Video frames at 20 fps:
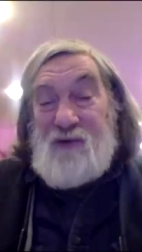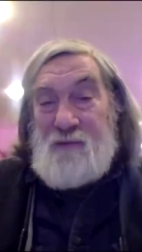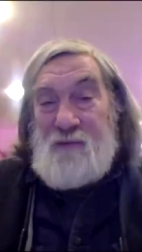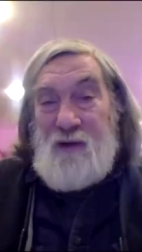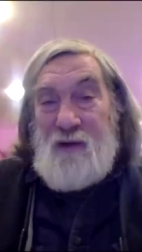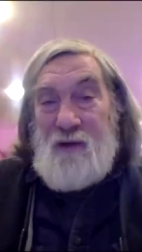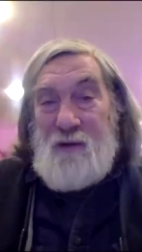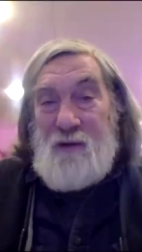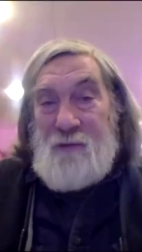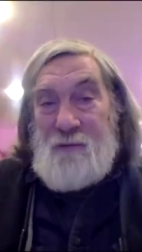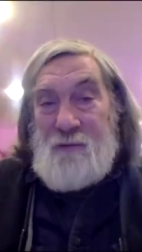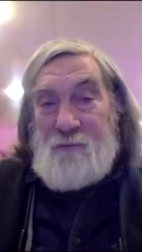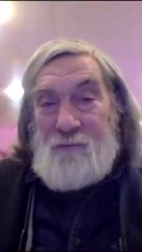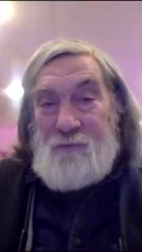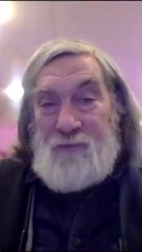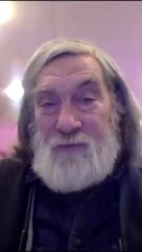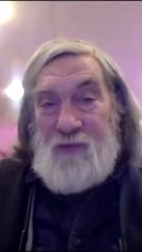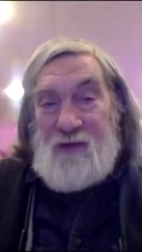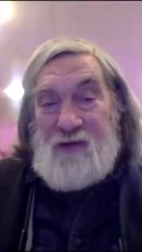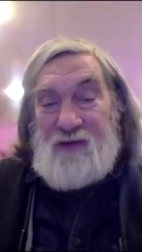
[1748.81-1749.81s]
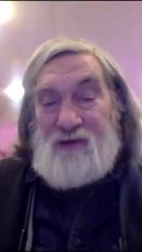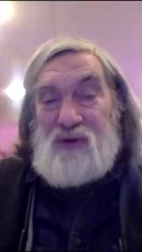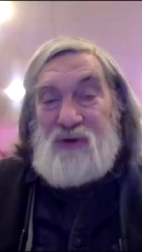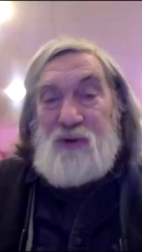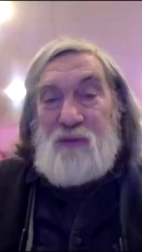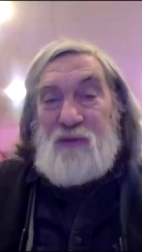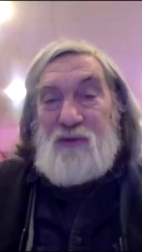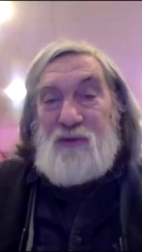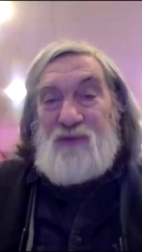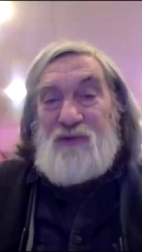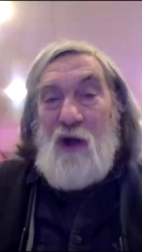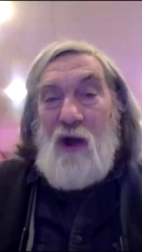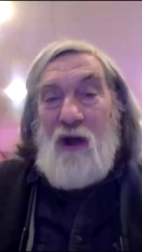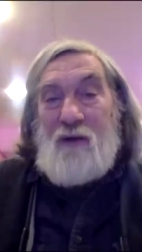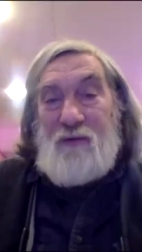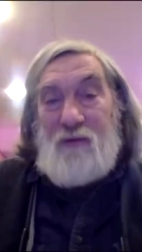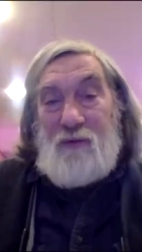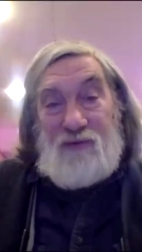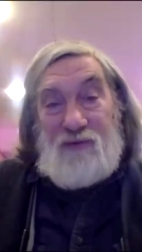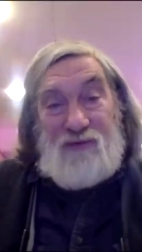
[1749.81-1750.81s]
that is uh, that a
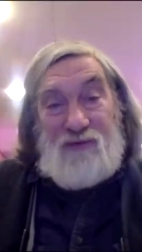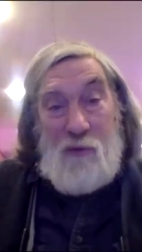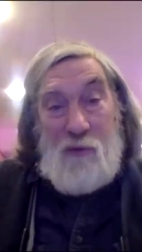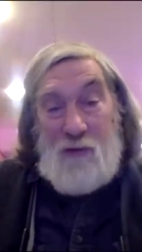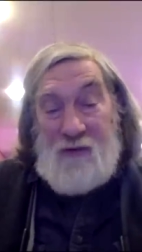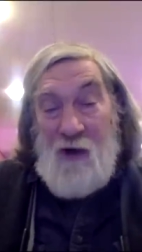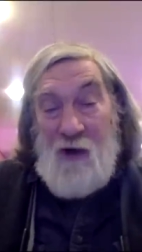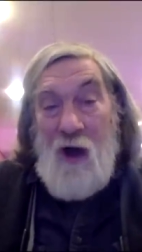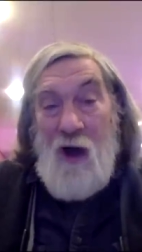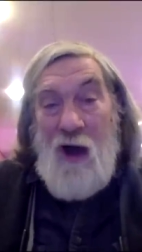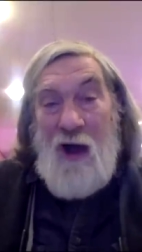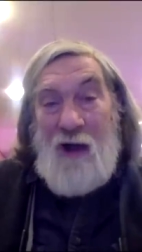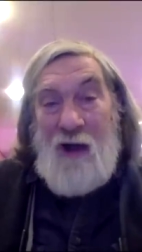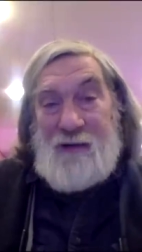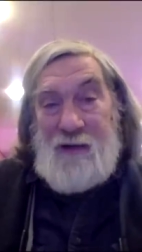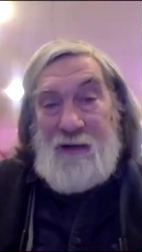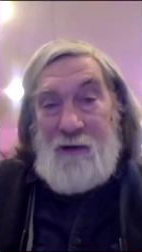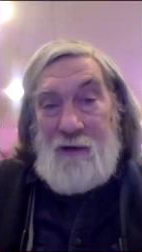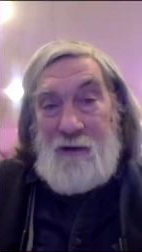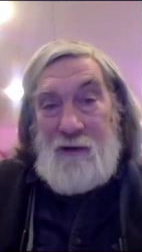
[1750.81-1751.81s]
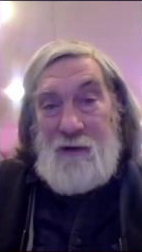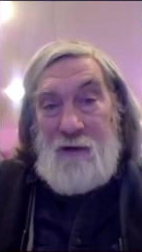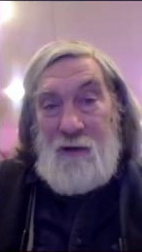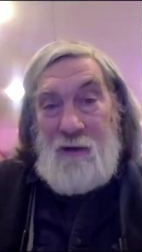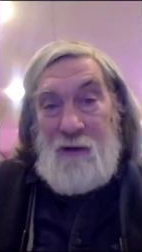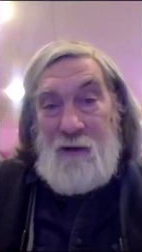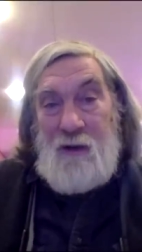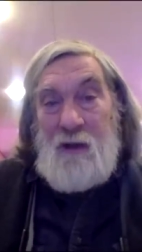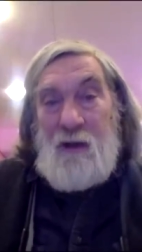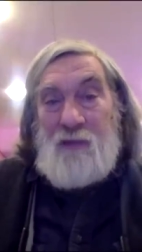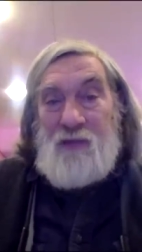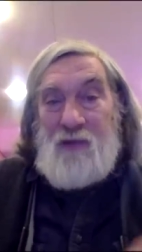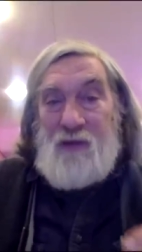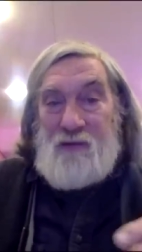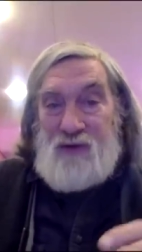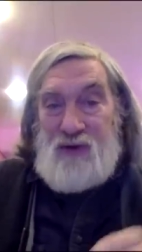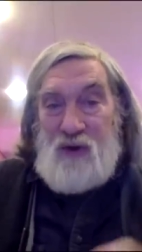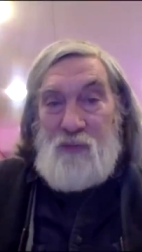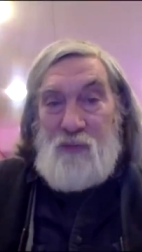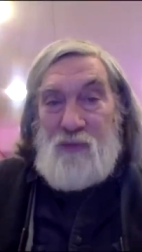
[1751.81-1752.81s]
tuber has gone through. So in a hot year,
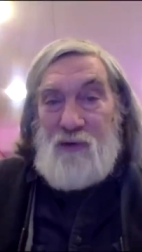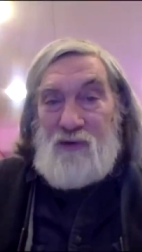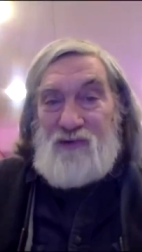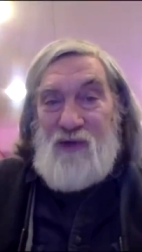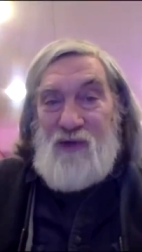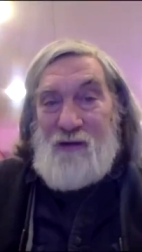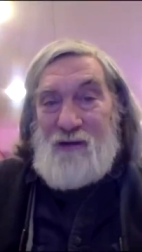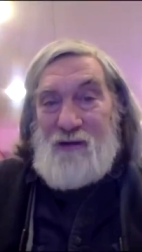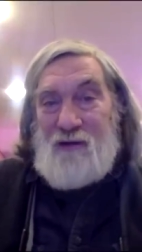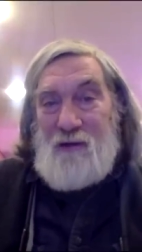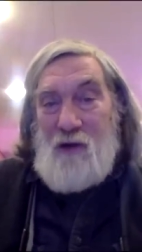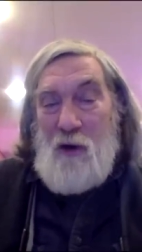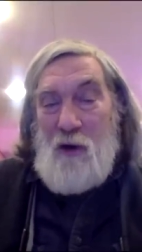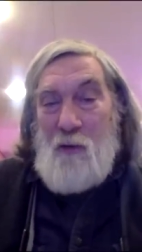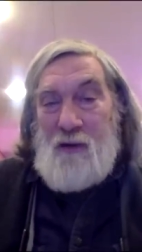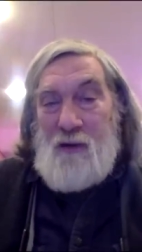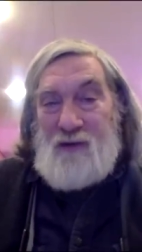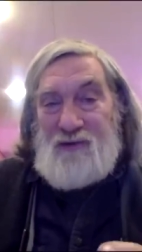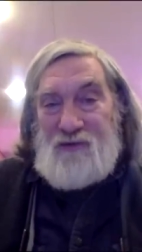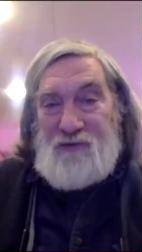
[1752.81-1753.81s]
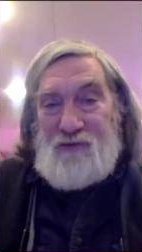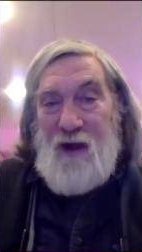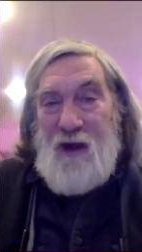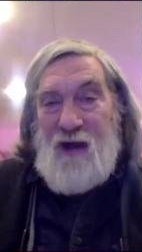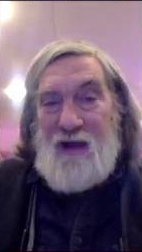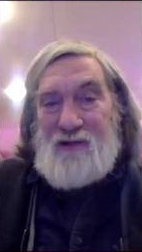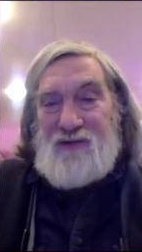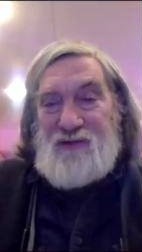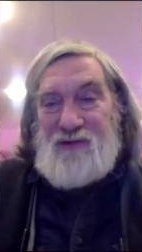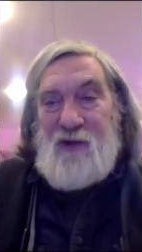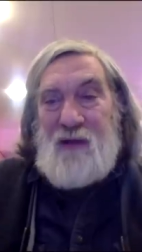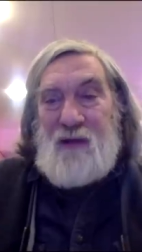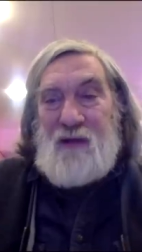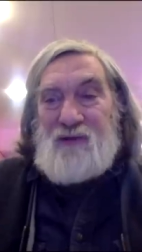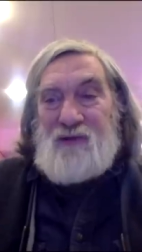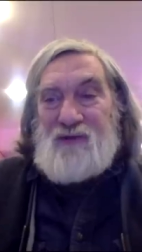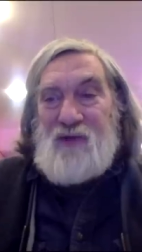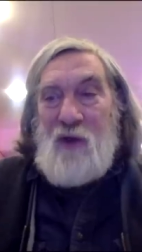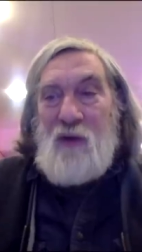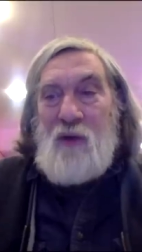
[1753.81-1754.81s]
the tuber is undergoing
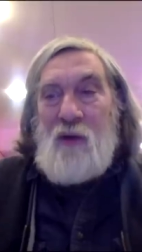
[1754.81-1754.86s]
stress.